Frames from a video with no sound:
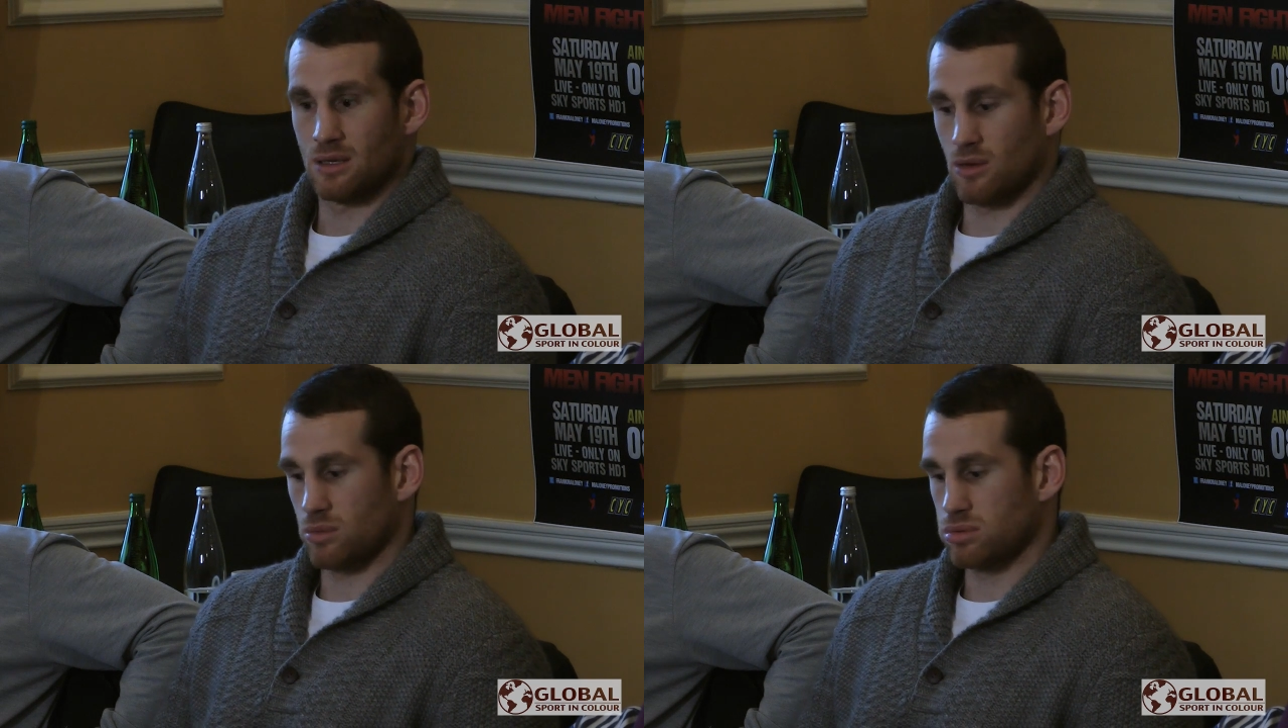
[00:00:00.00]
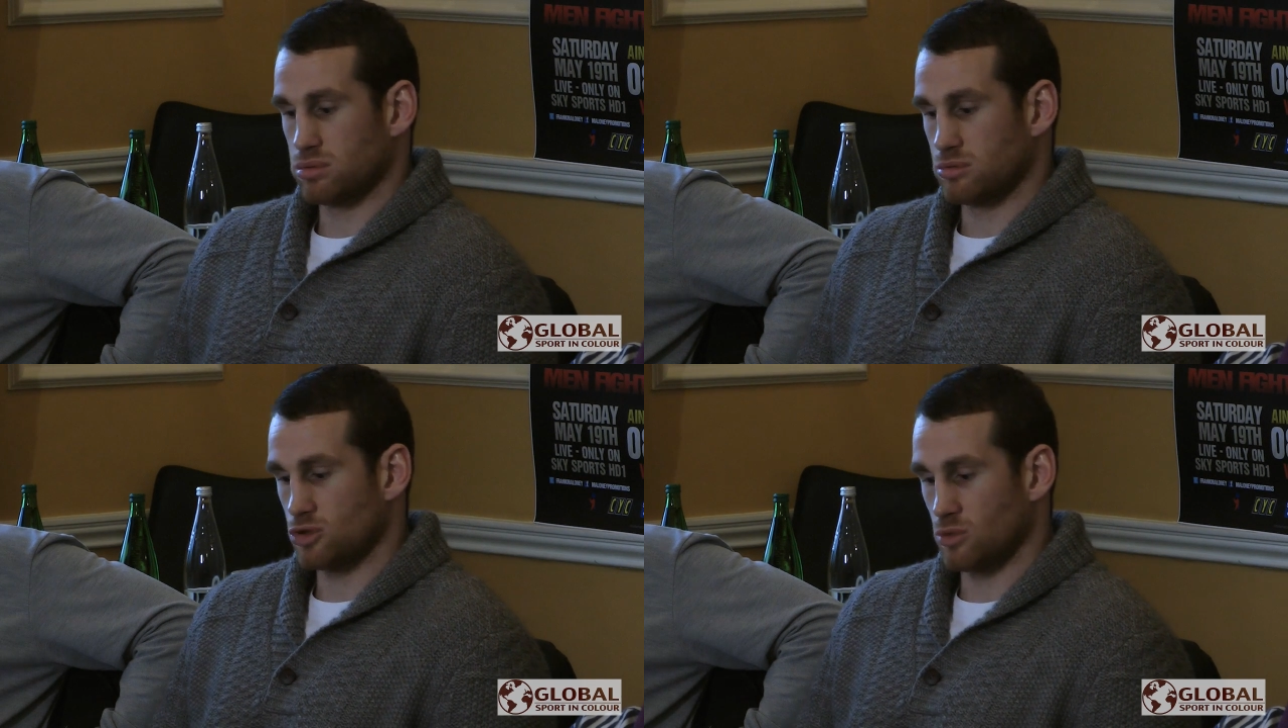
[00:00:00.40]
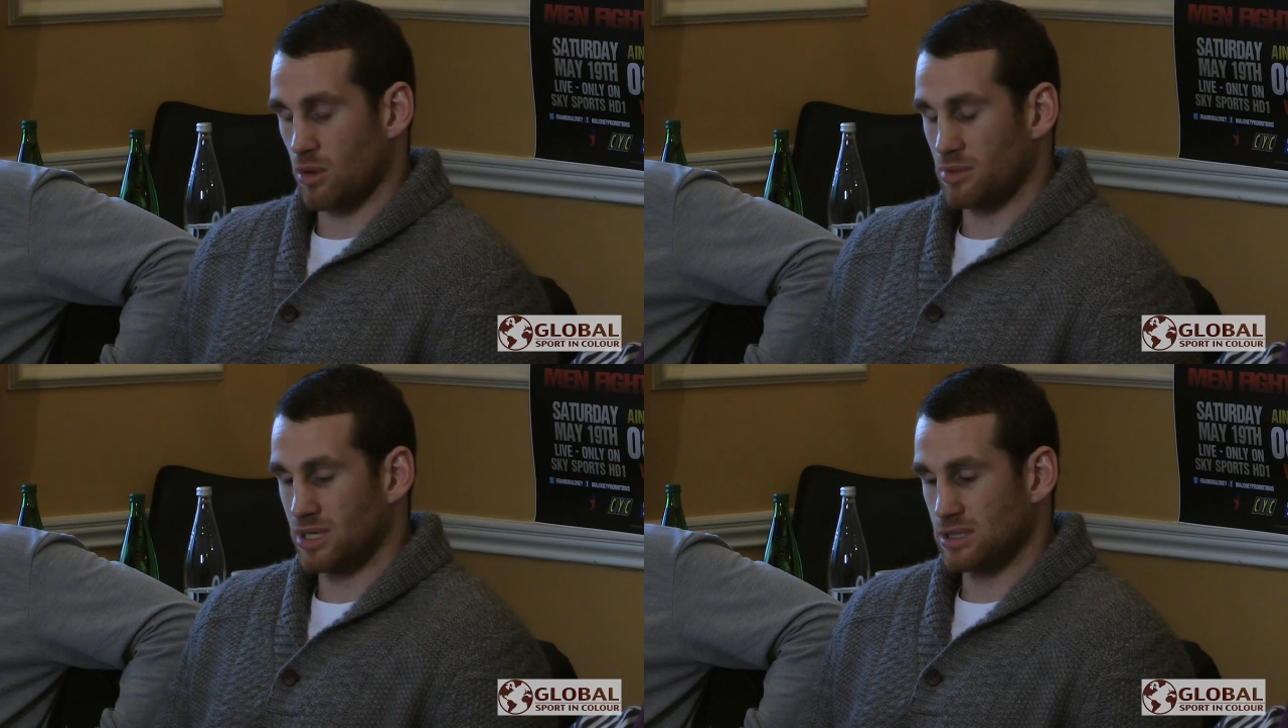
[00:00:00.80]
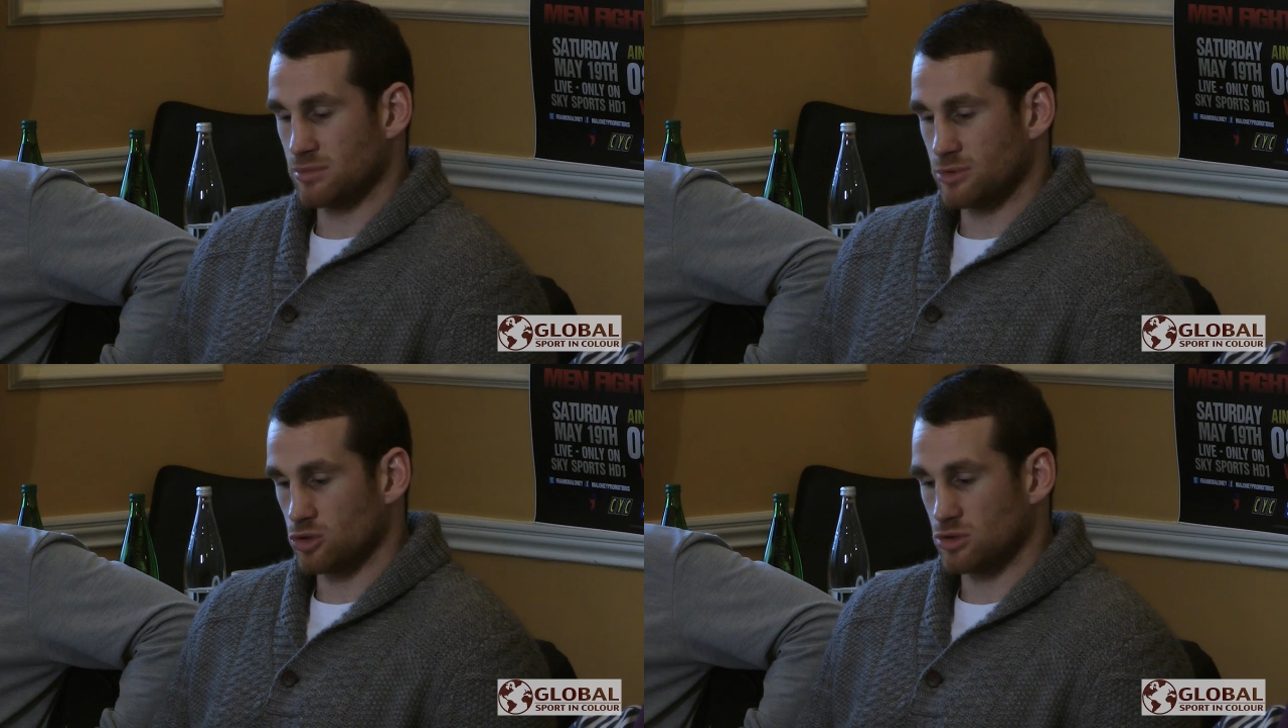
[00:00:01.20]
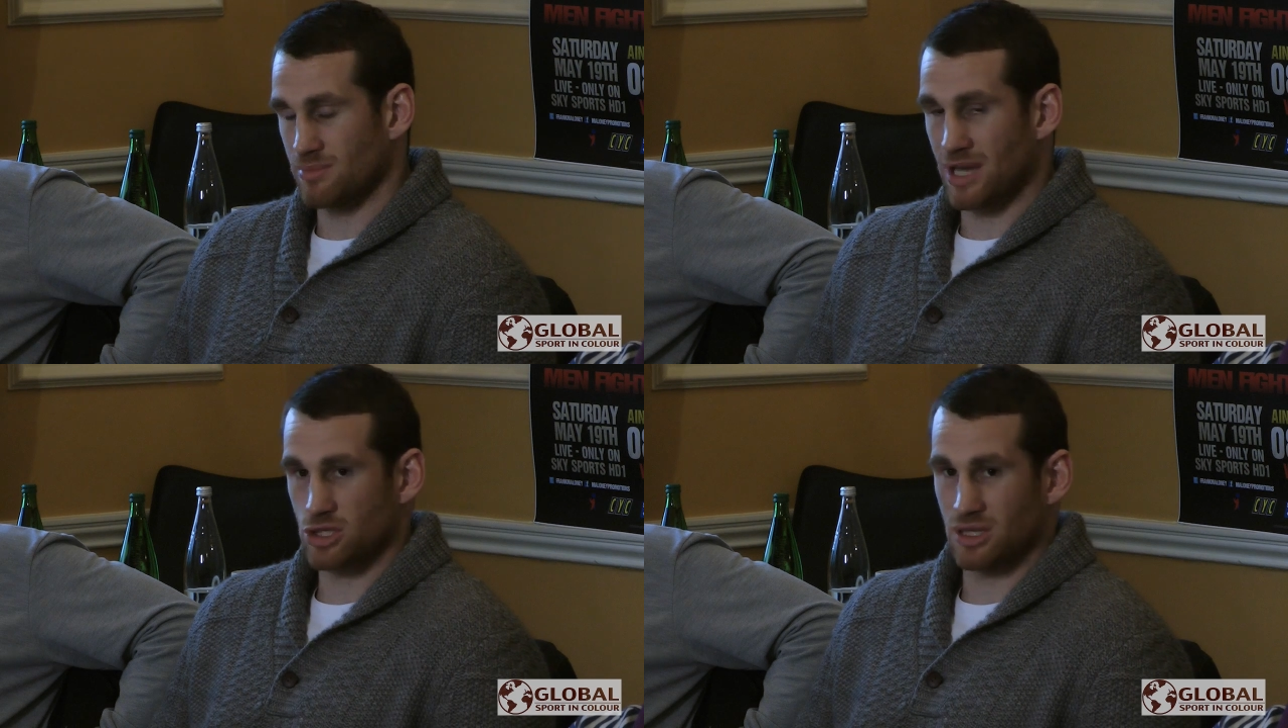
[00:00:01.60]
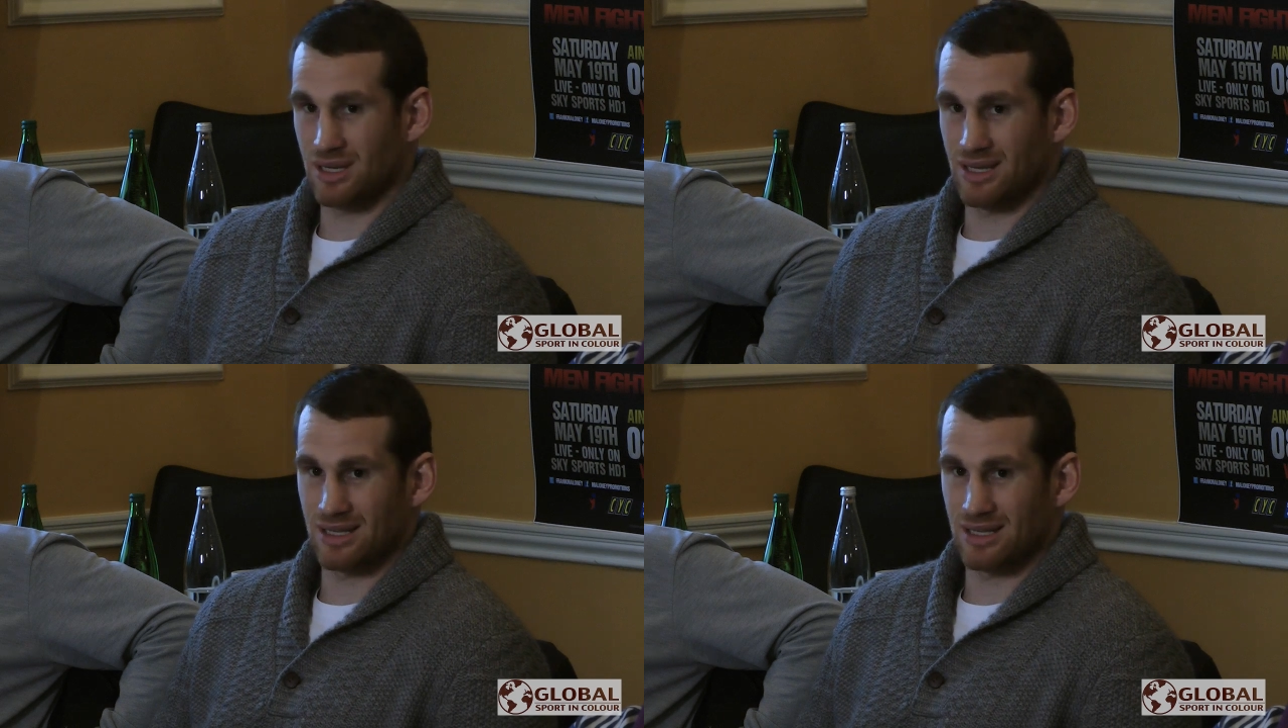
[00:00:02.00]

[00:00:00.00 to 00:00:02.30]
you know, do what we need to do domestically.